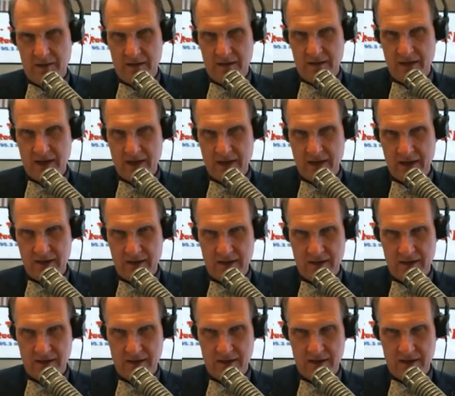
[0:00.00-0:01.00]
On the other
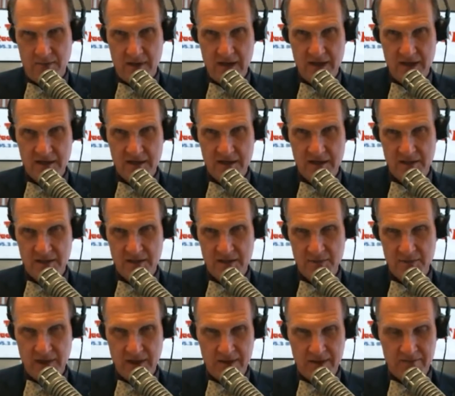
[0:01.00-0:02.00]
hand, he may just
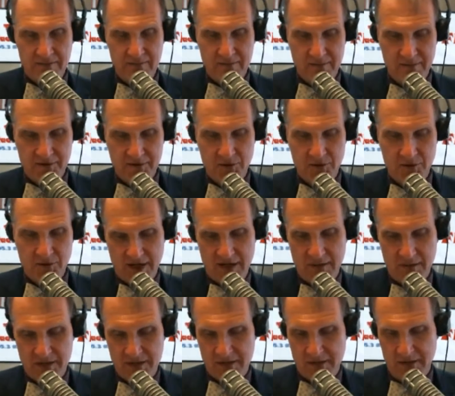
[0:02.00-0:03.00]
be using
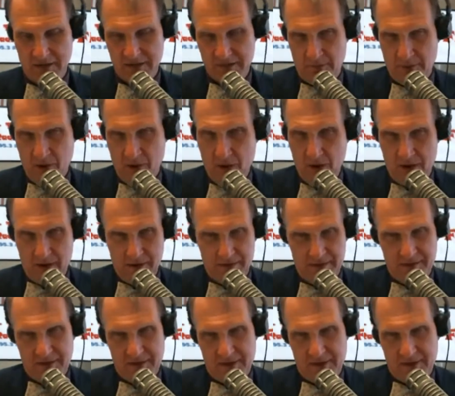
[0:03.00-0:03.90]
him as a pawn.